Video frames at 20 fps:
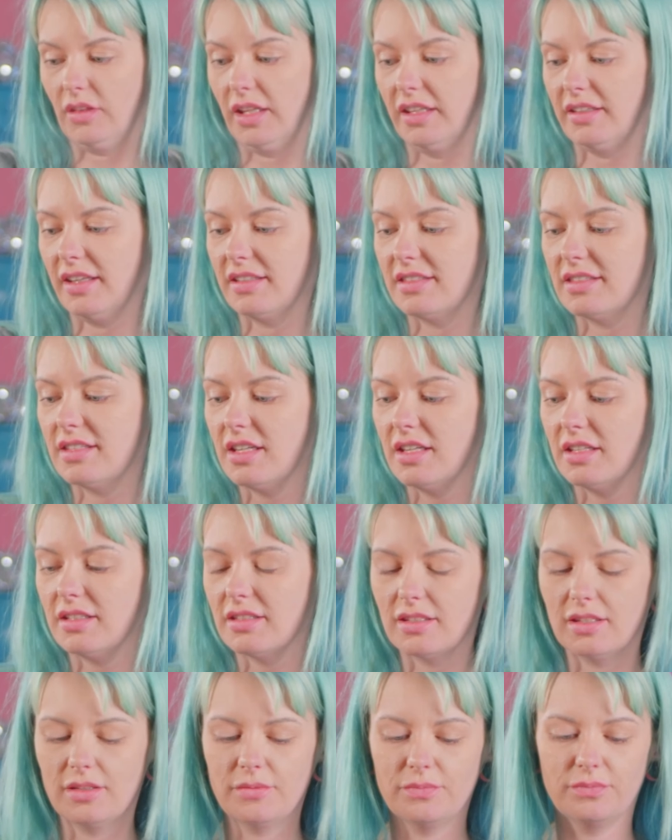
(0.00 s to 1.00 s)
let that
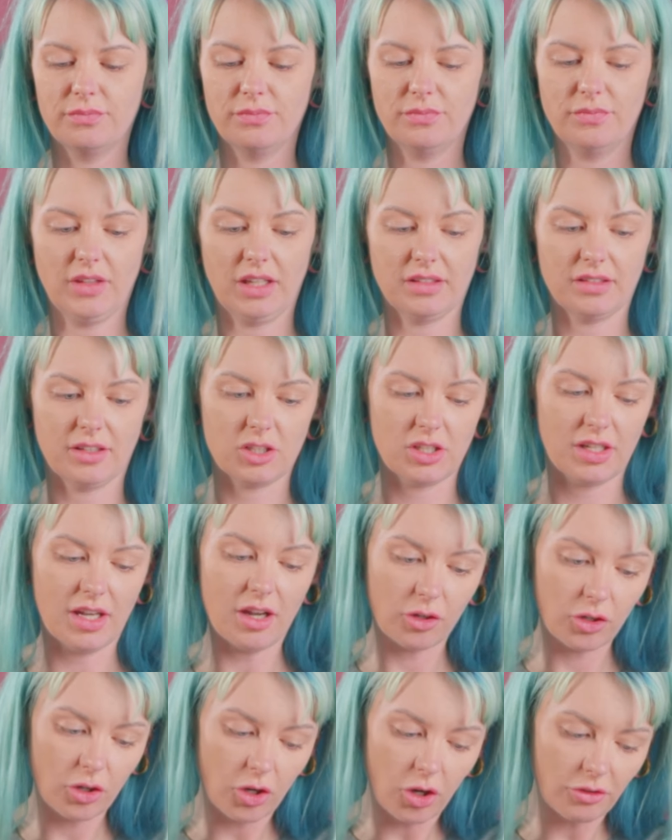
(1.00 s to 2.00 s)
sit. I'll touch the
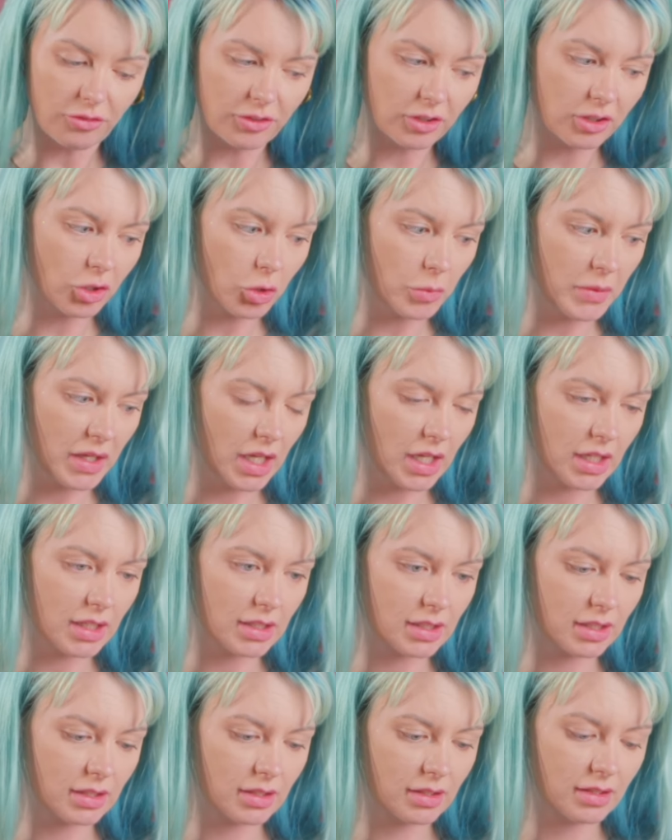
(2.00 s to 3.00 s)
alcohol for a little
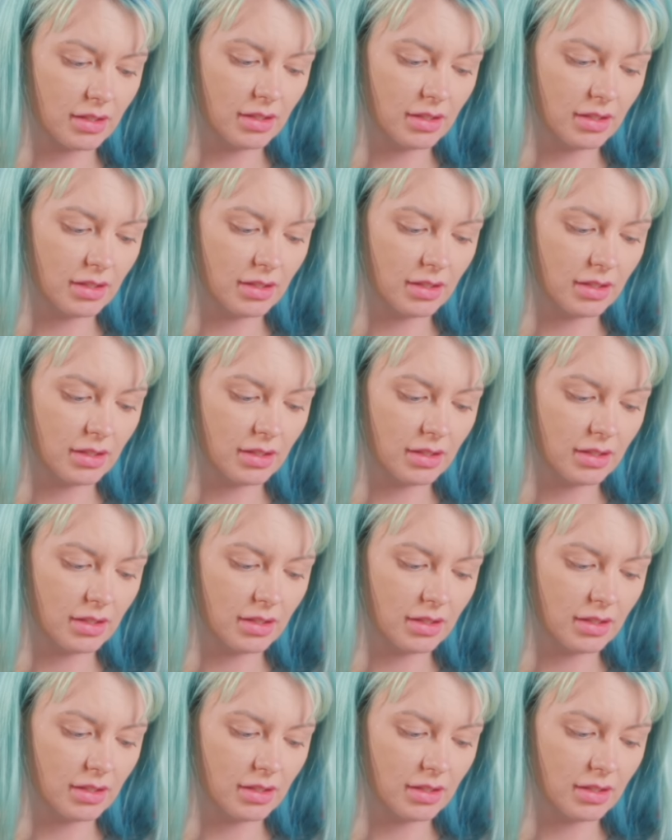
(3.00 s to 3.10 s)
bit